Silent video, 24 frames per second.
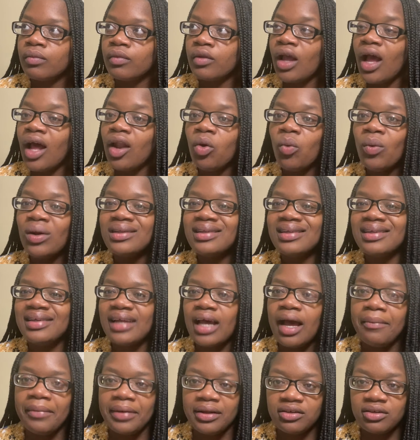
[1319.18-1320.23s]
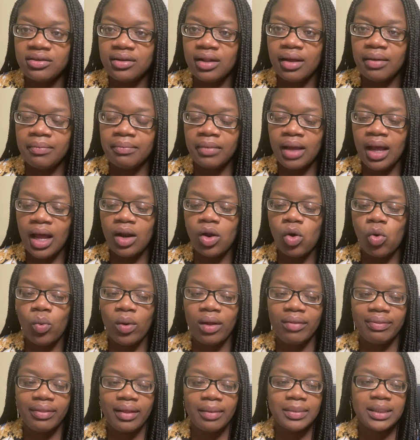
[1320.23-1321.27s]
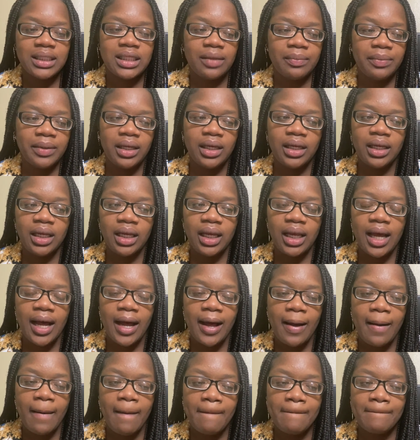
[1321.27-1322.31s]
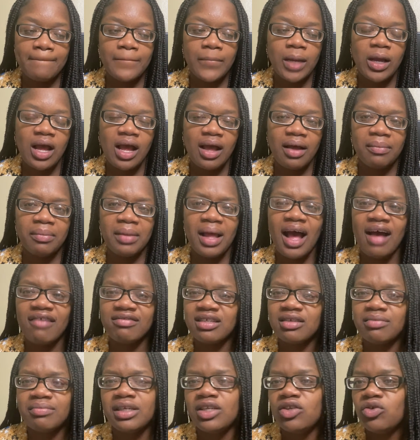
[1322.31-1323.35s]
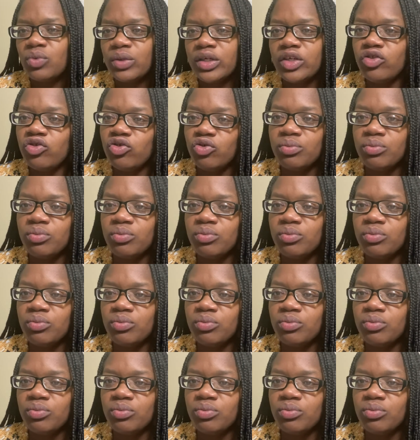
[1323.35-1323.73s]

I don't want to damage them. I don't want them to be, um, have to be doing too